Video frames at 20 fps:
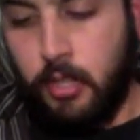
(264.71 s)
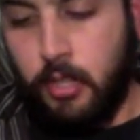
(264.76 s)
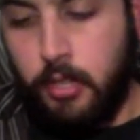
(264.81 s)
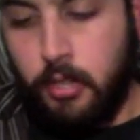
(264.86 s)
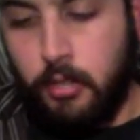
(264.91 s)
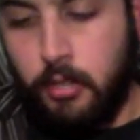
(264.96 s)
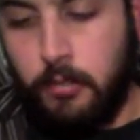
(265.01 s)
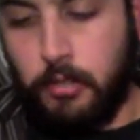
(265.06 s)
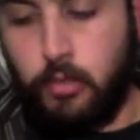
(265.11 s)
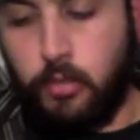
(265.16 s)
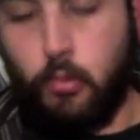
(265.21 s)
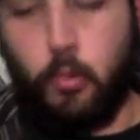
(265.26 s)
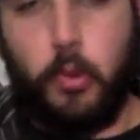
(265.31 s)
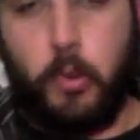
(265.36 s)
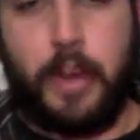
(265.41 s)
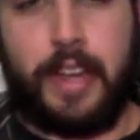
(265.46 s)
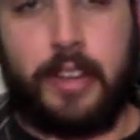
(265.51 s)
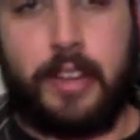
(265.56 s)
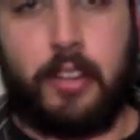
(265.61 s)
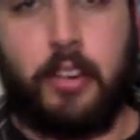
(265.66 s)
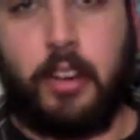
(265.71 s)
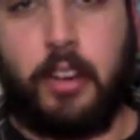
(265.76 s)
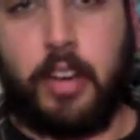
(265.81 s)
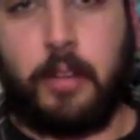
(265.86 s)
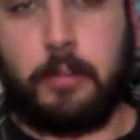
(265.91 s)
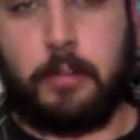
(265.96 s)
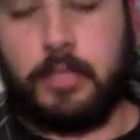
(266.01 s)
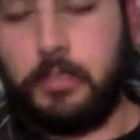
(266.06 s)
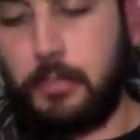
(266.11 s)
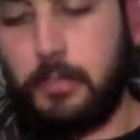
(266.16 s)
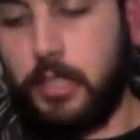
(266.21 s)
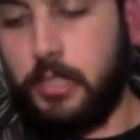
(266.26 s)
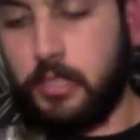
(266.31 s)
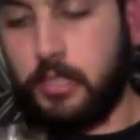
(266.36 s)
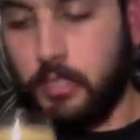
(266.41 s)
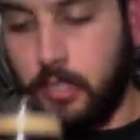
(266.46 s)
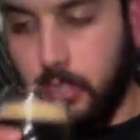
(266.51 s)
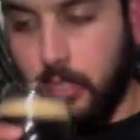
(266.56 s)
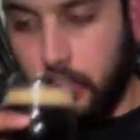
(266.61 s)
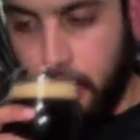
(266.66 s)
almost wet hop smell is
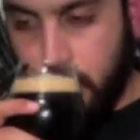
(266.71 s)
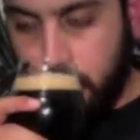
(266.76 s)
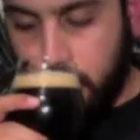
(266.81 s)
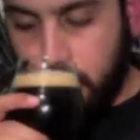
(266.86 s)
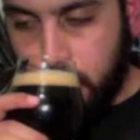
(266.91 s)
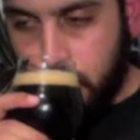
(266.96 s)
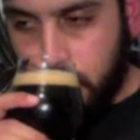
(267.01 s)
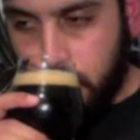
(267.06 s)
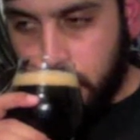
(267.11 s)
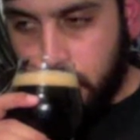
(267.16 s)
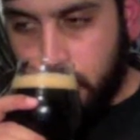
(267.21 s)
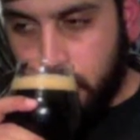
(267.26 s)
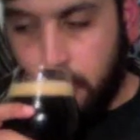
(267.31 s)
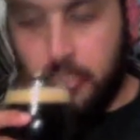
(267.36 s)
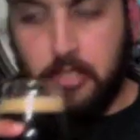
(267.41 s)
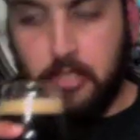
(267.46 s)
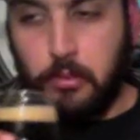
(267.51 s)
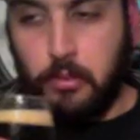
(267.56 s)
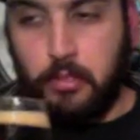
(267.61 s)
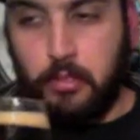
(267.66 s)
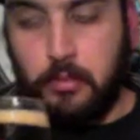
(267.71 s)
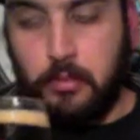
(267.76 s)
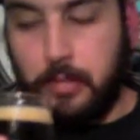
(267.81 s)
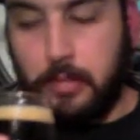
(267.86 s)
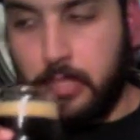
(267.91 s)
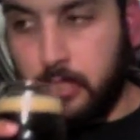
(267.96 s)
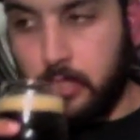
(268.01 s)
like. That's what it reminds